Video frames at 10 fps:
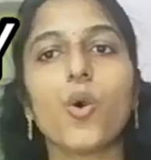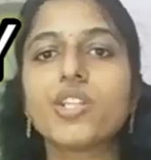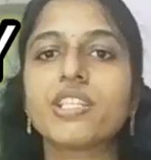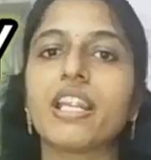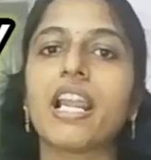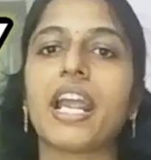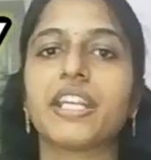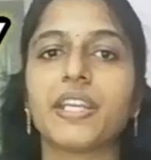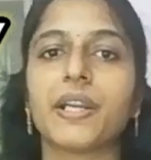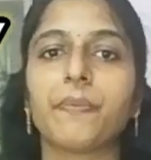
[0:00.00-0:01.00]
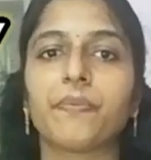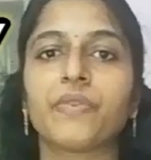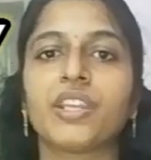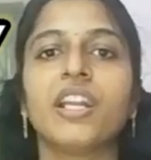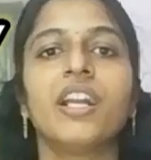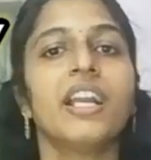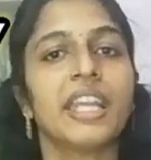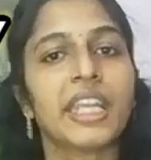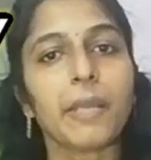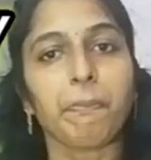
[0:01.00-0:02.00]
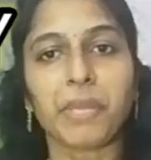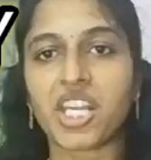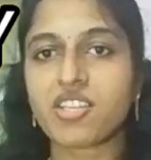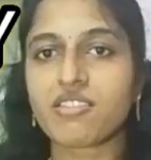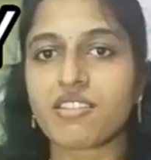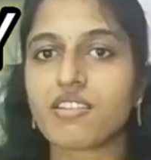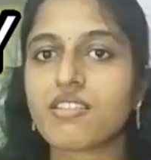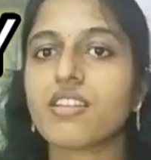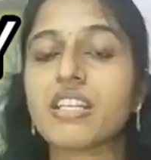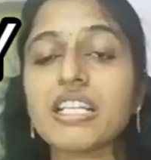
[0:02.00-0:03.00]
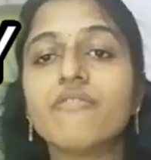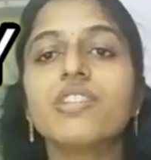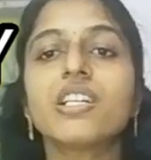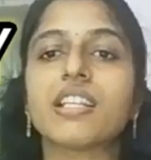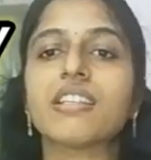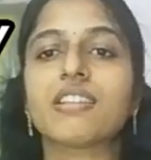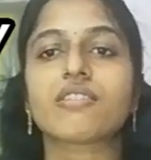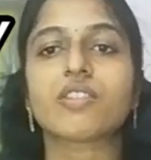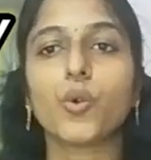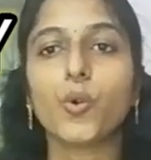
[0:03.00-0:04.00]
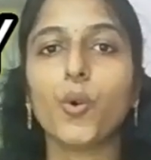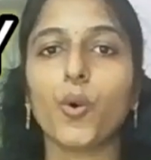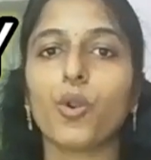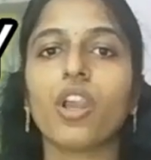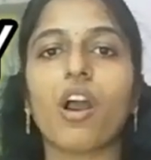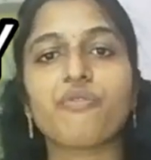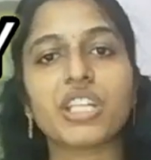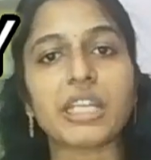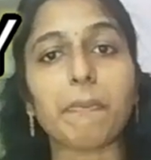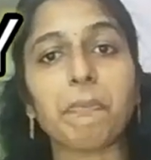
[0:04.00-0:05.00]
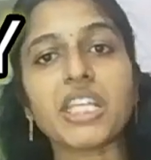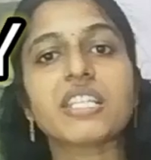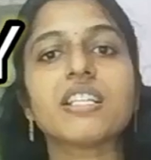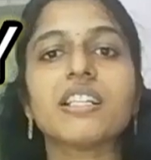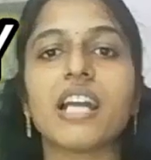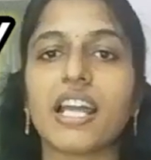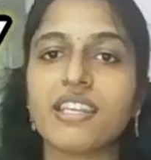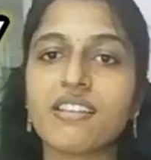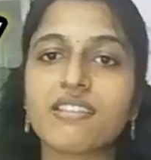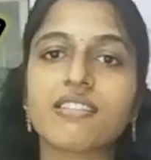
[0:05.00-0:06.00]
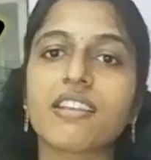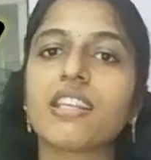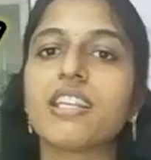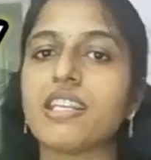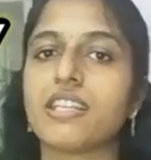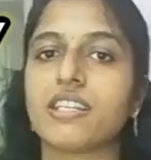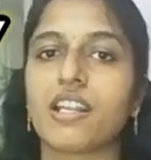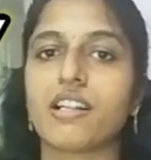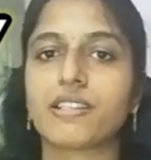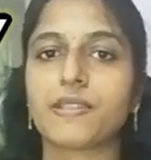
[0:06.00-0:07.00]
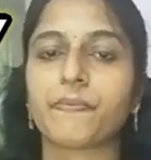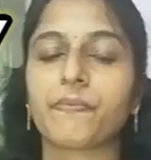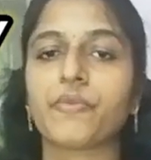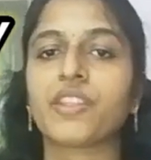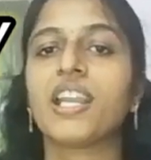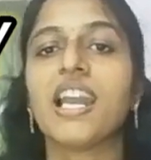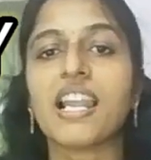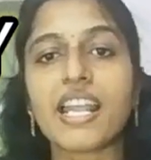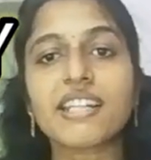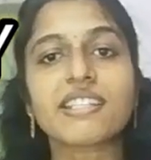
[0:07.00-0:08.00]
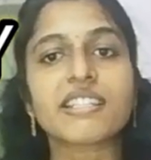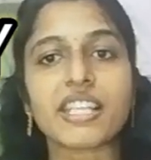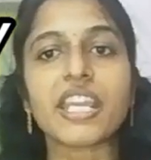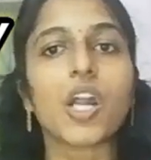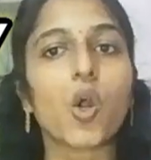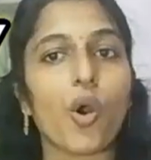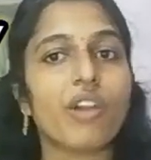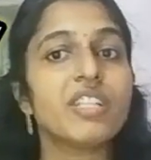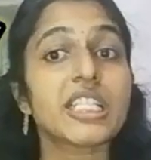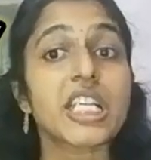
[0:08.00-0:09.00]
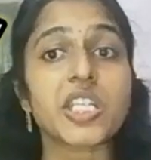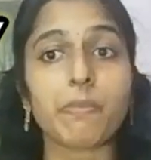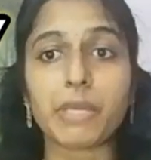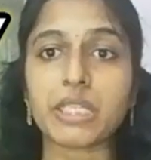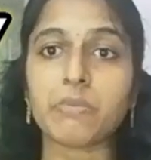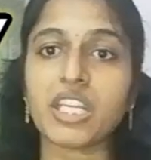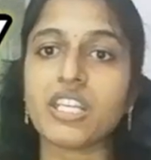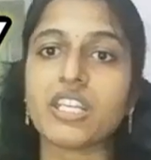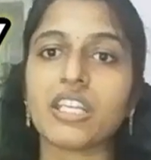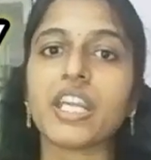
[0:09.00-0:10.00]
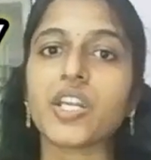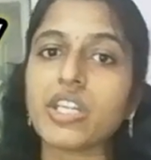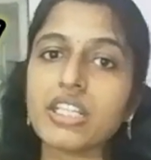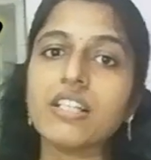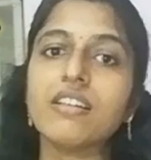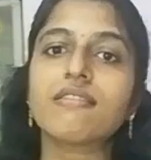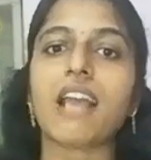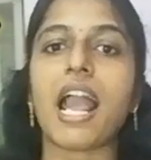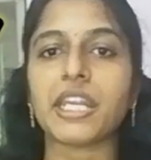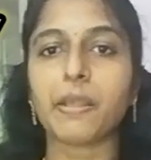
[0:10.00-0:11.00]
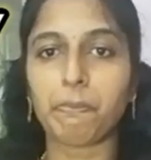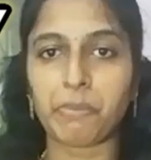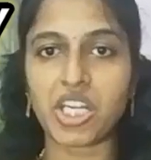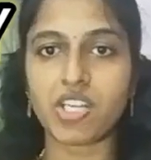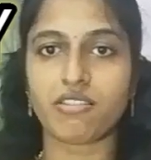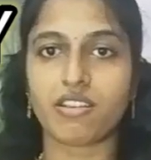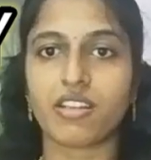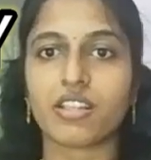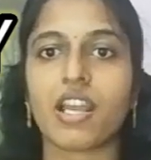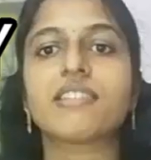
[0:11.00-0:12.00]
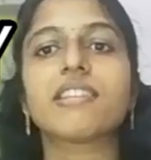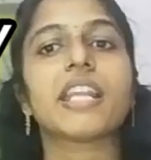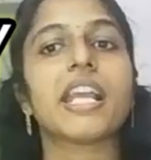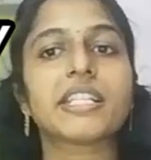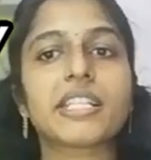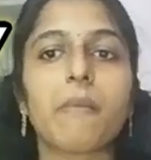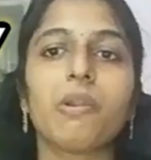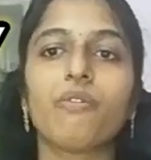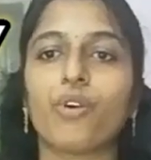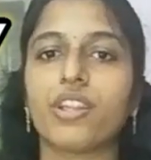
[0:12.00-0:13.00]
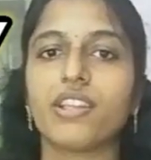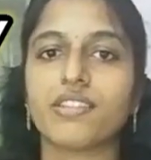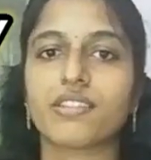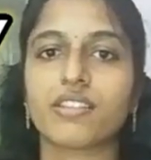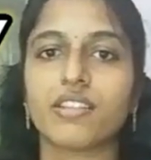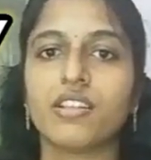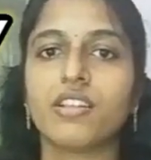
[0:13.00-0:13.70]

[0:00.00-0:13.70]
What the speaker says: original idea. Here, patient never reaches the goal after repeated unnecessary details. Let's see a conversation between a nurse and a patient as an example for this.